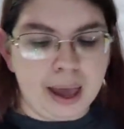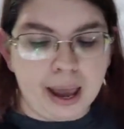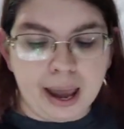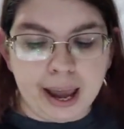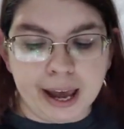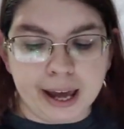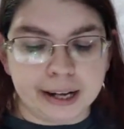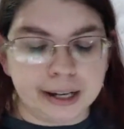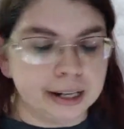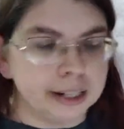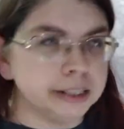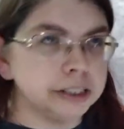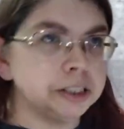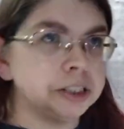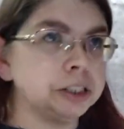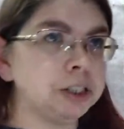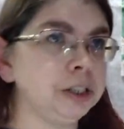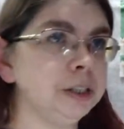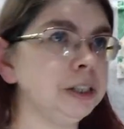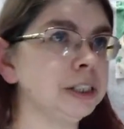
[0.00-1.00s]
and
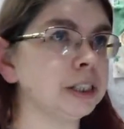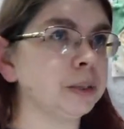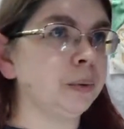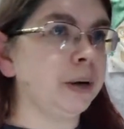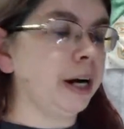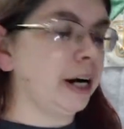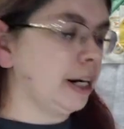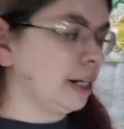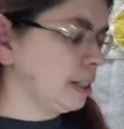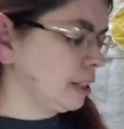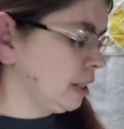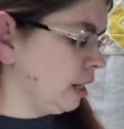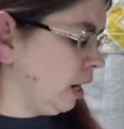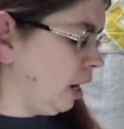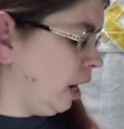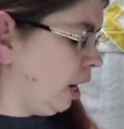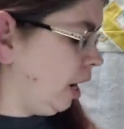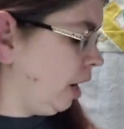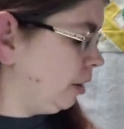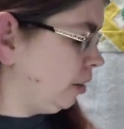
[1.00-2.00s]
2 squares
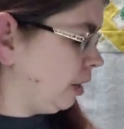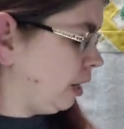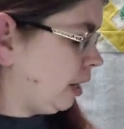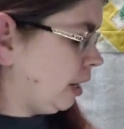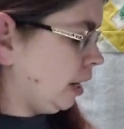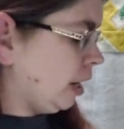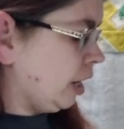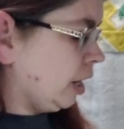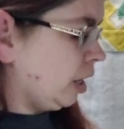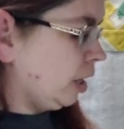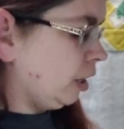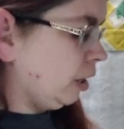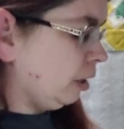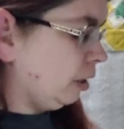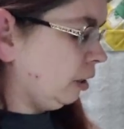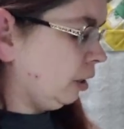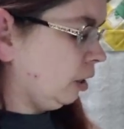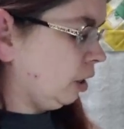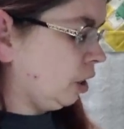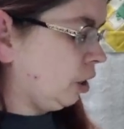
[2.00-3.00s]
of the
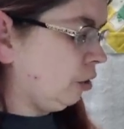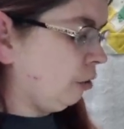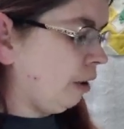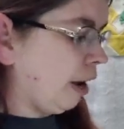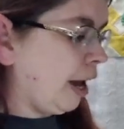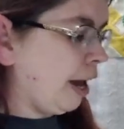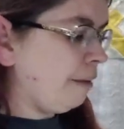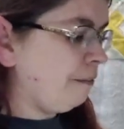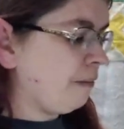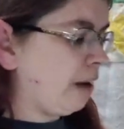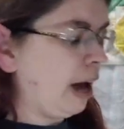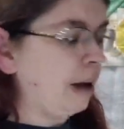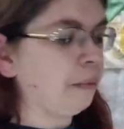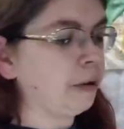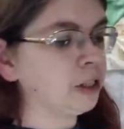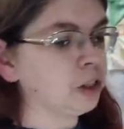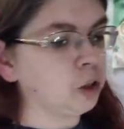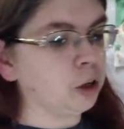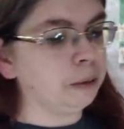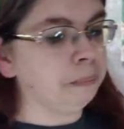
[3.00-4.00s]
gray
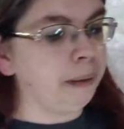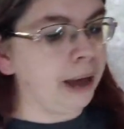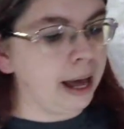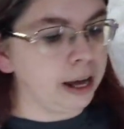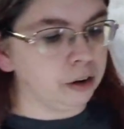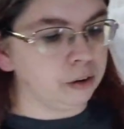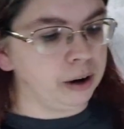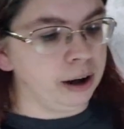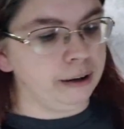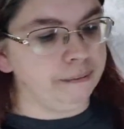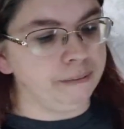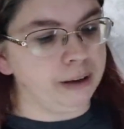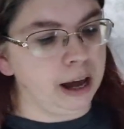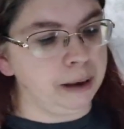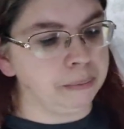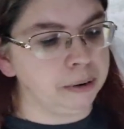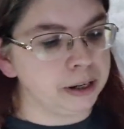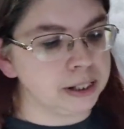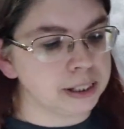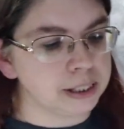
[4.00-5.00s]
fabrics or background
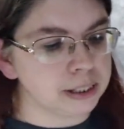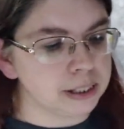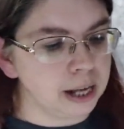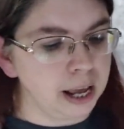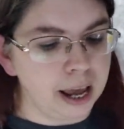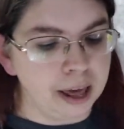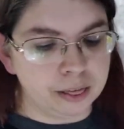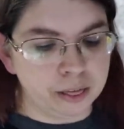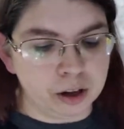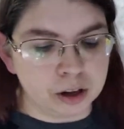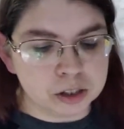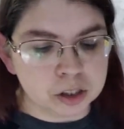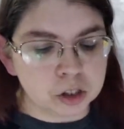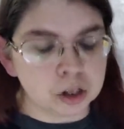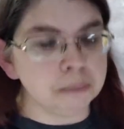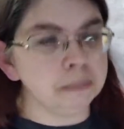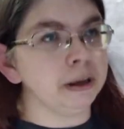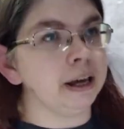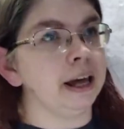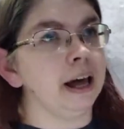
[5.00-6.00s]
fabrics, and those are
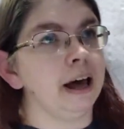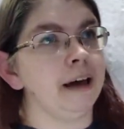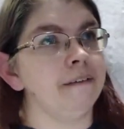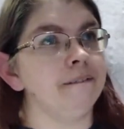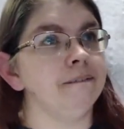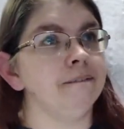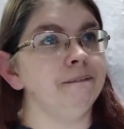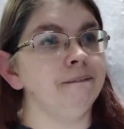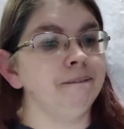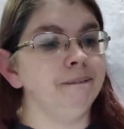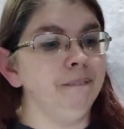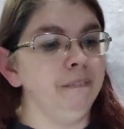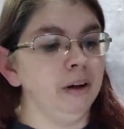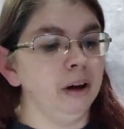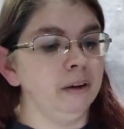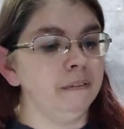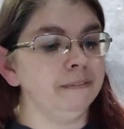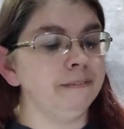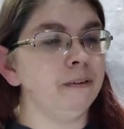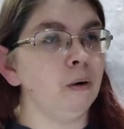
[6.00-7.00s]
going to be at
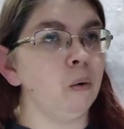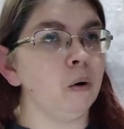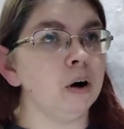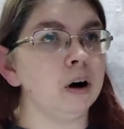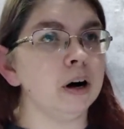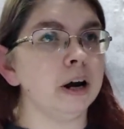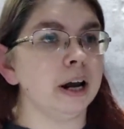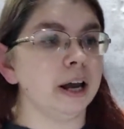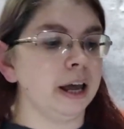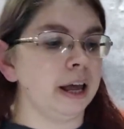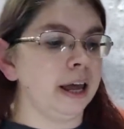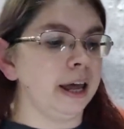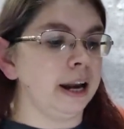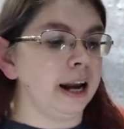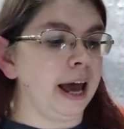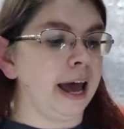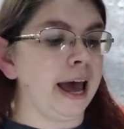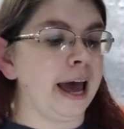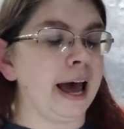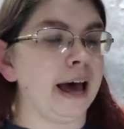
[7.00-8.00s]
4
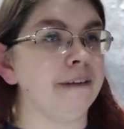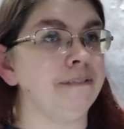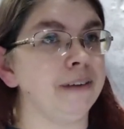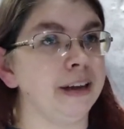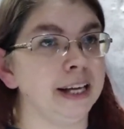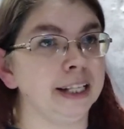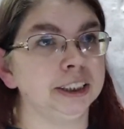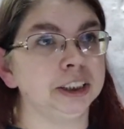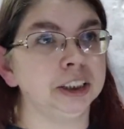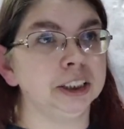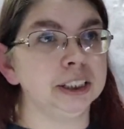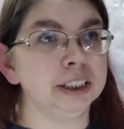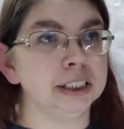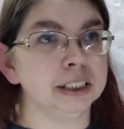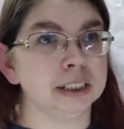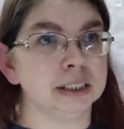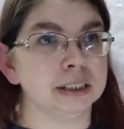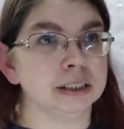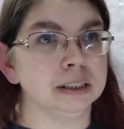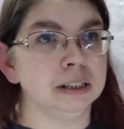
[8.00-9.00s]
1/2
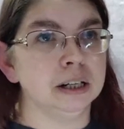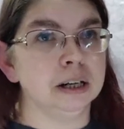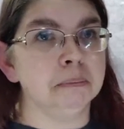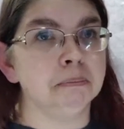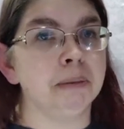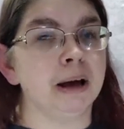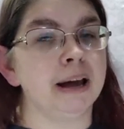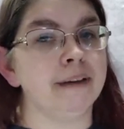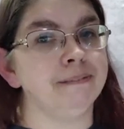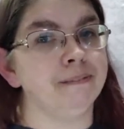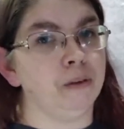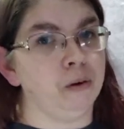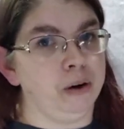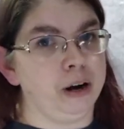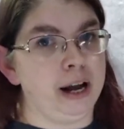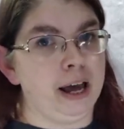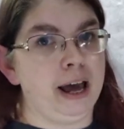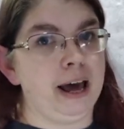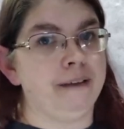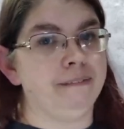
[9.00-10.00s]
inches by 4
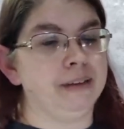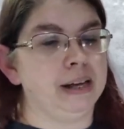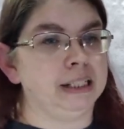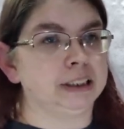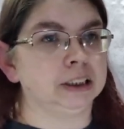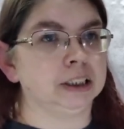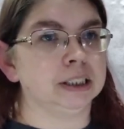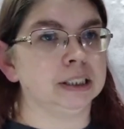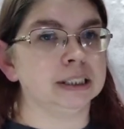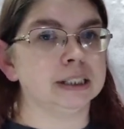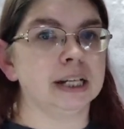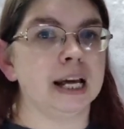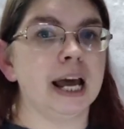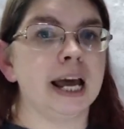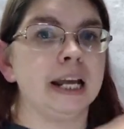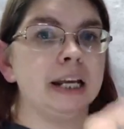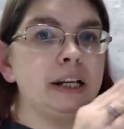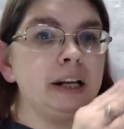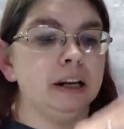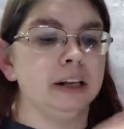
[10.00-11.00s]
1/2 inches.
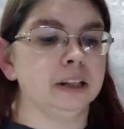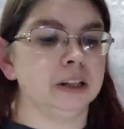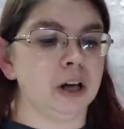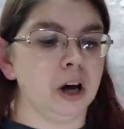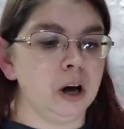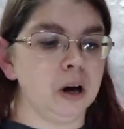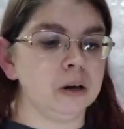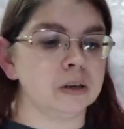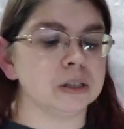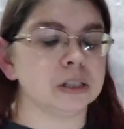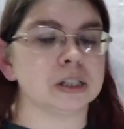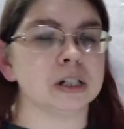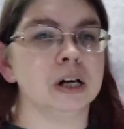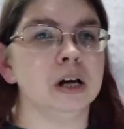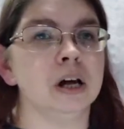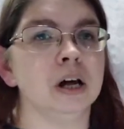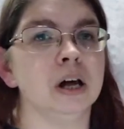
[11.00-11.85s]
And those,